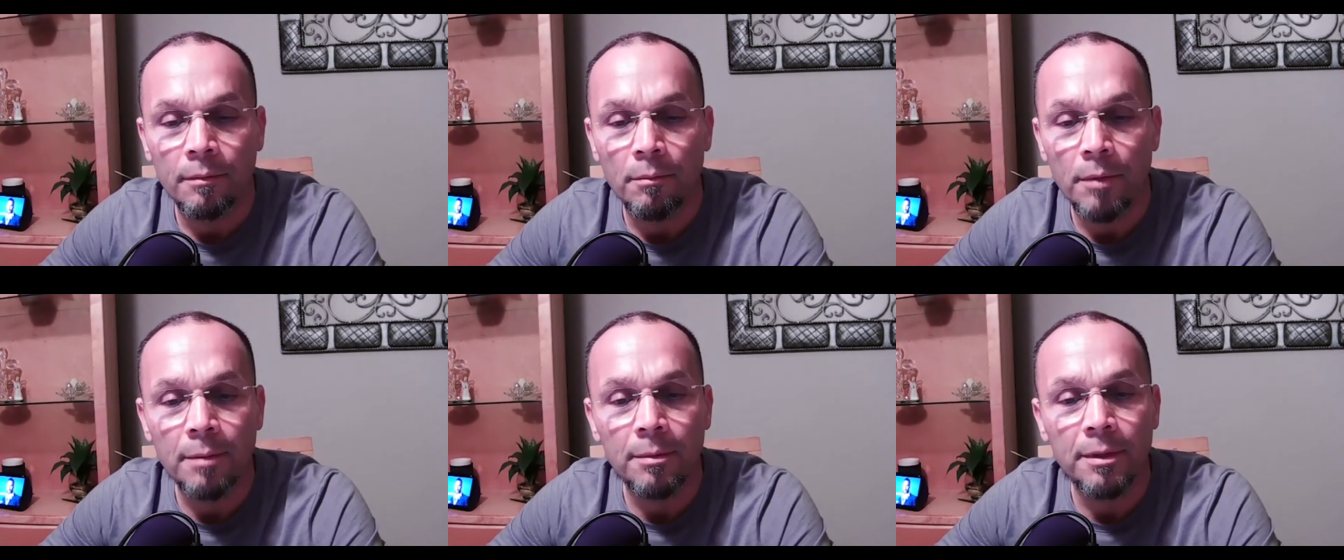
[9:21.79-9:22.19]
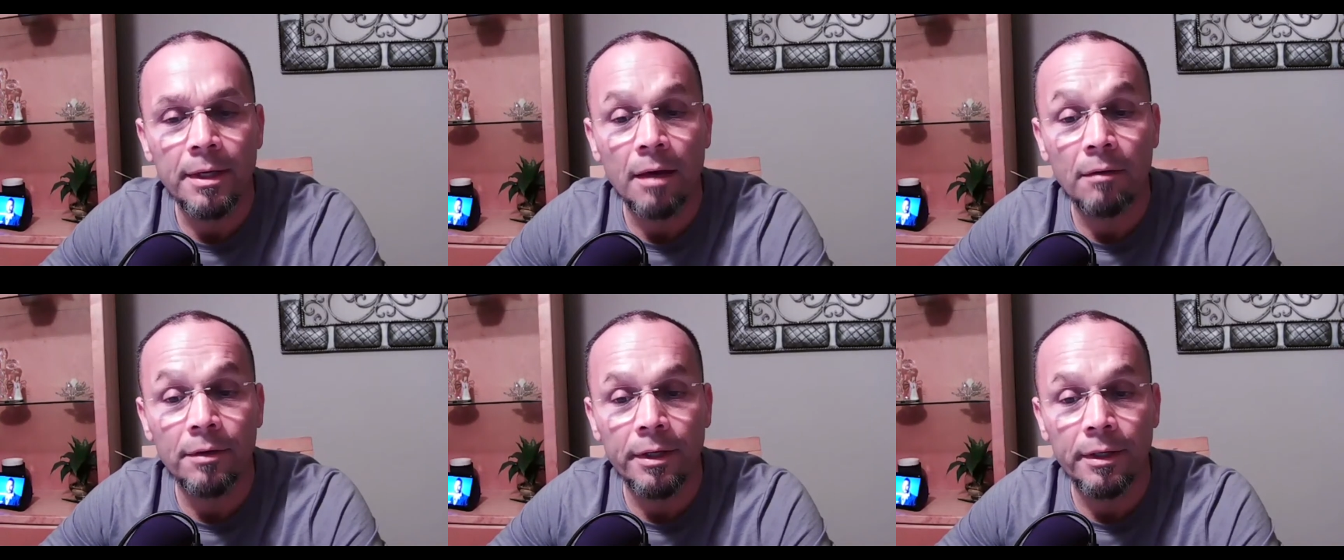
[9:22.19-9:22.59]
may be
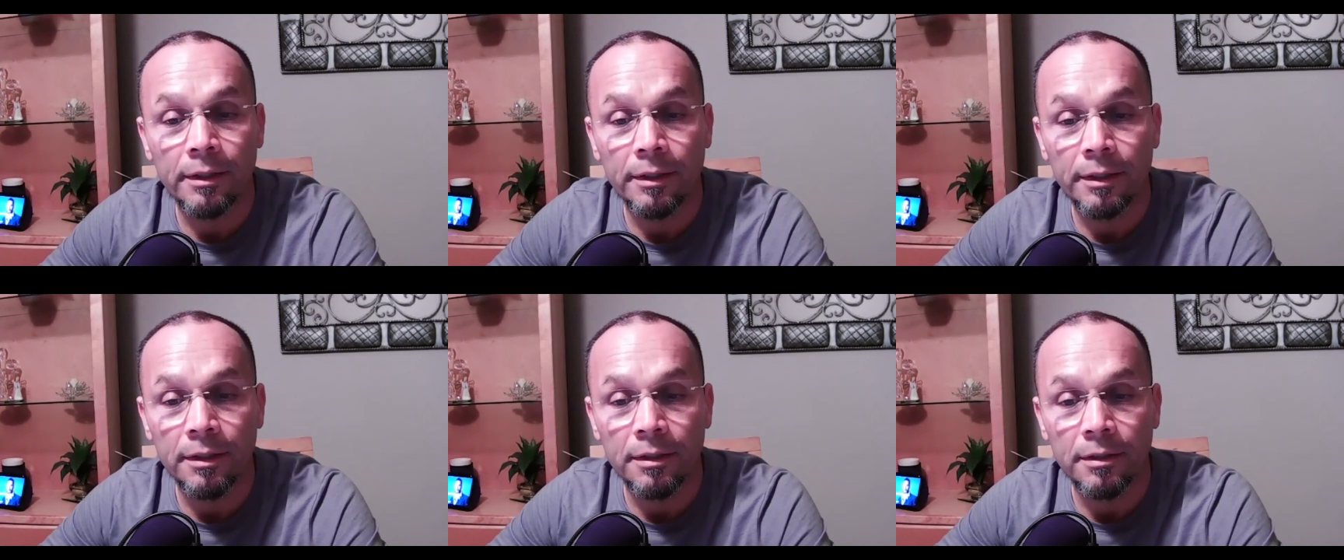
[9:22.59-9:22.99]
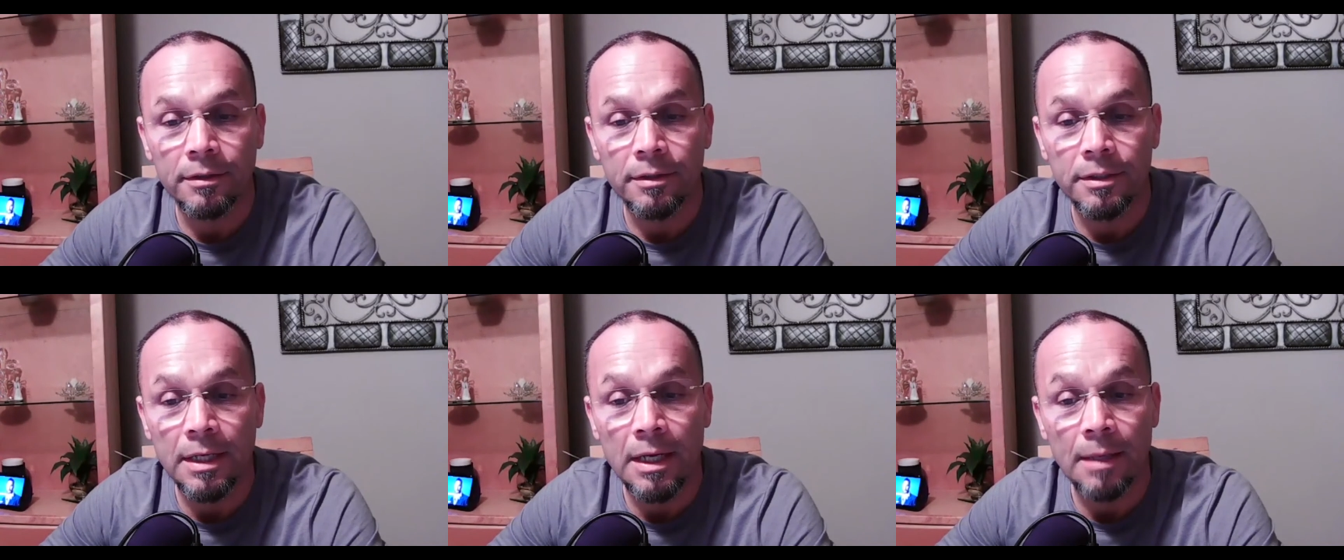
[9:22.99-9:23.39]
evidently
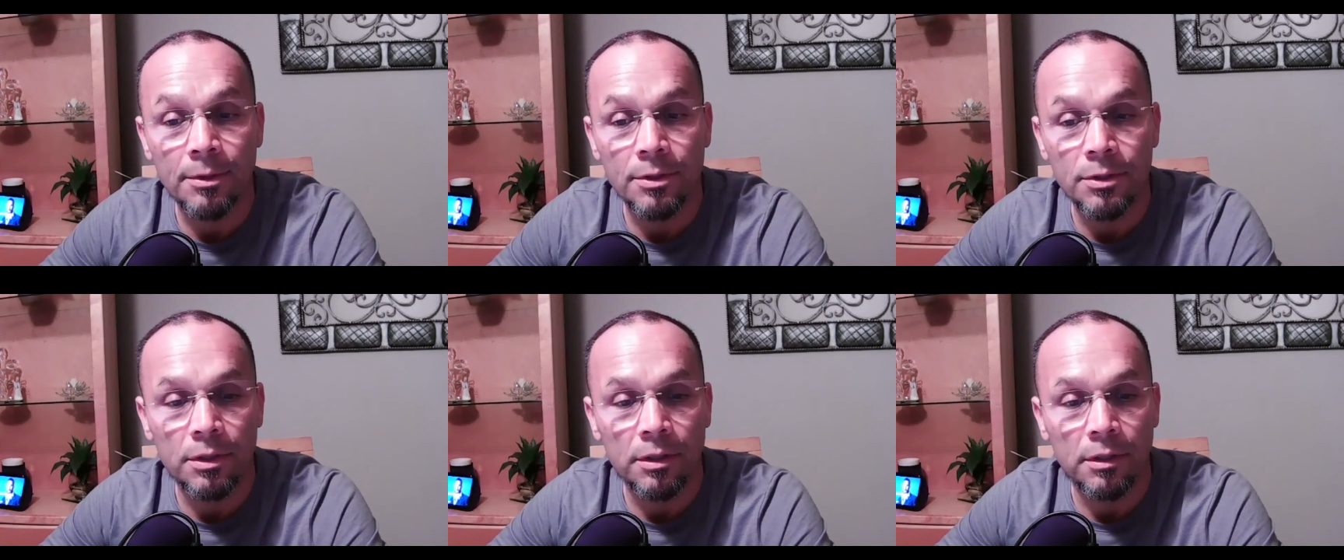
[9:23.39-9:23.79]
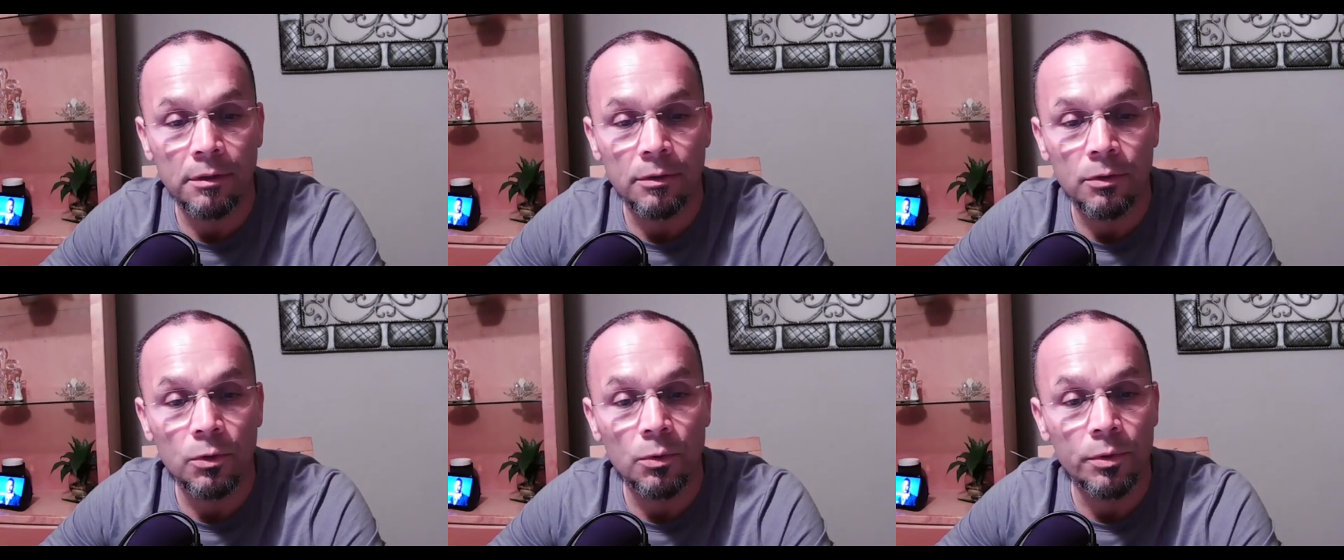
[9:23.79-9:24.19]
damaging
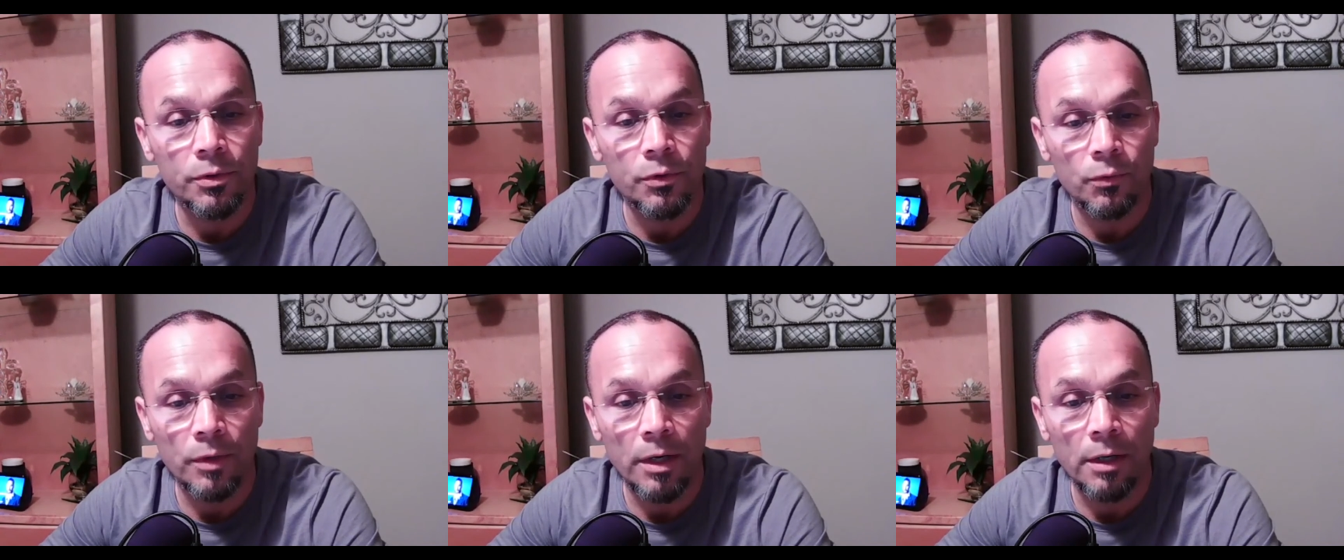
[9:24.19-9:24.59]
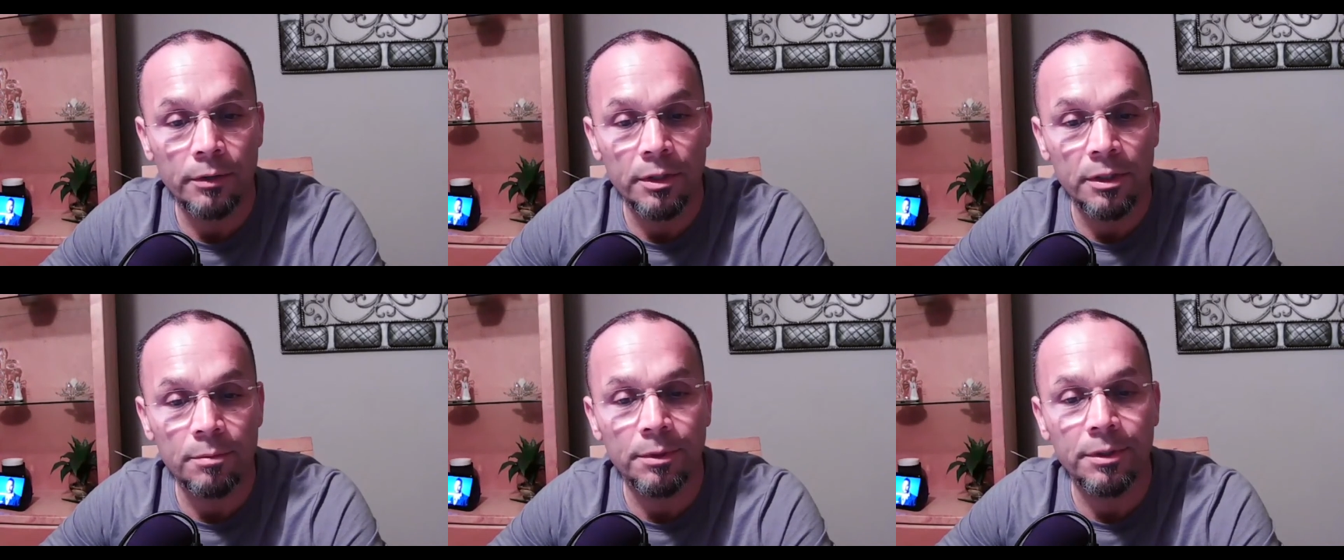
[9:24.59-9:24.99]
to its
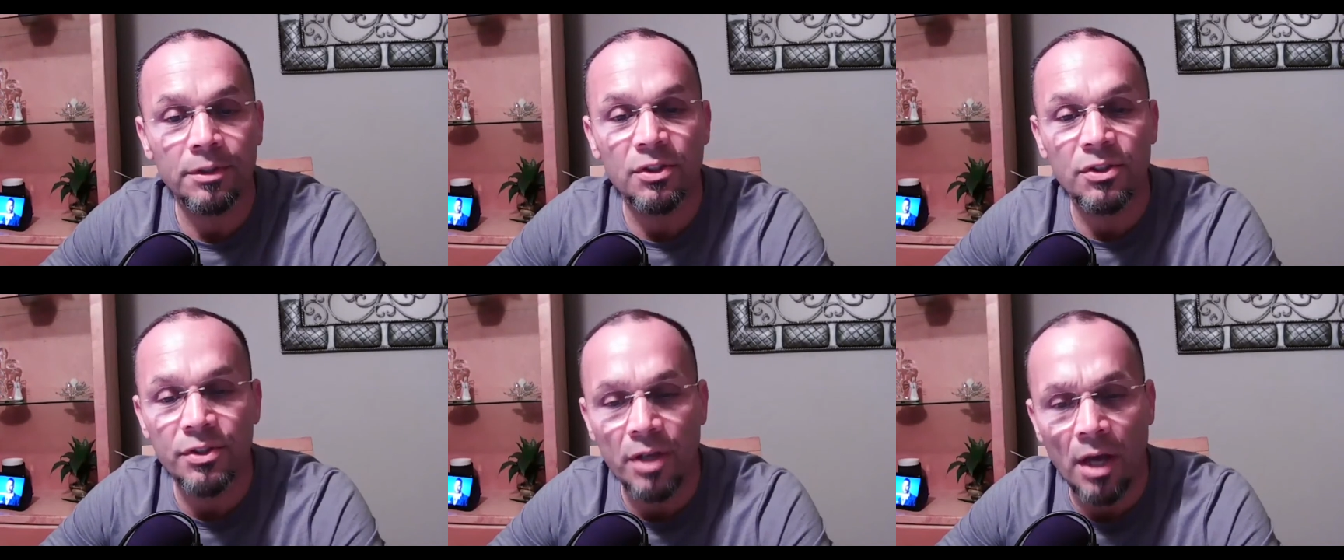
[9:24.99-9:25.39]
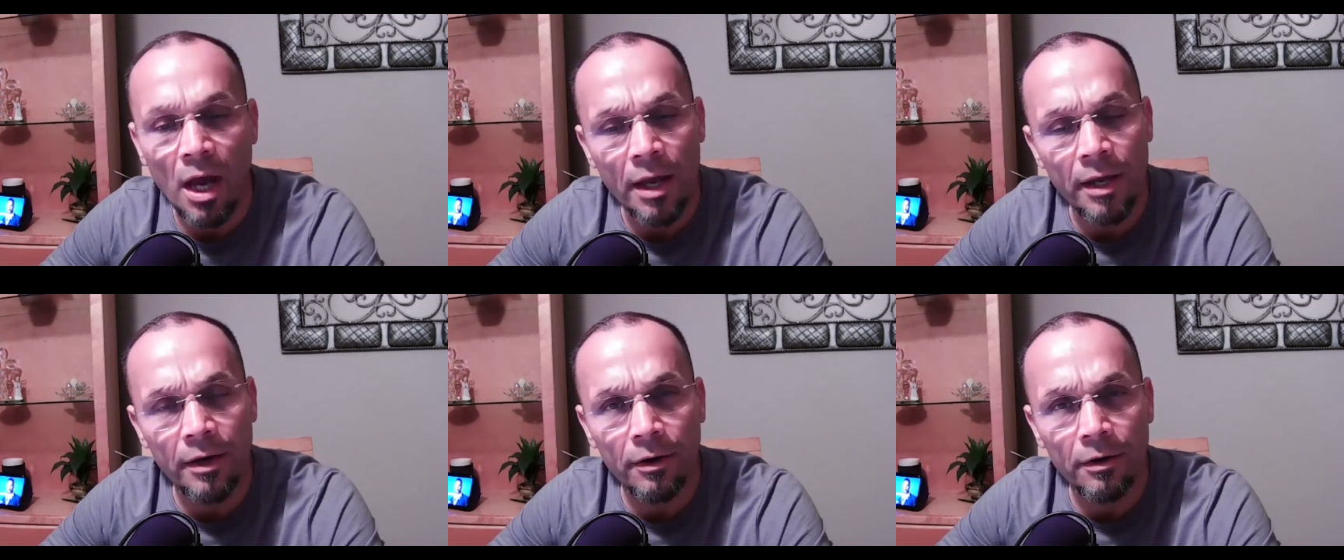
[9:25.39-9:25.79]
surroundings, but the
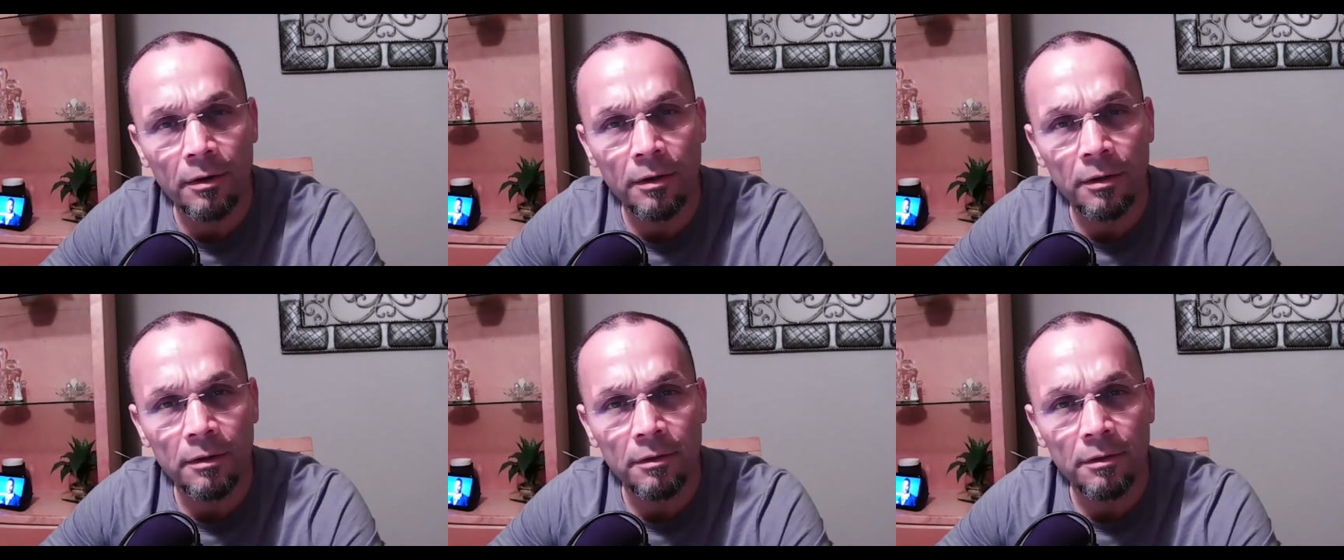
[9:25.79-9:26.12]
desire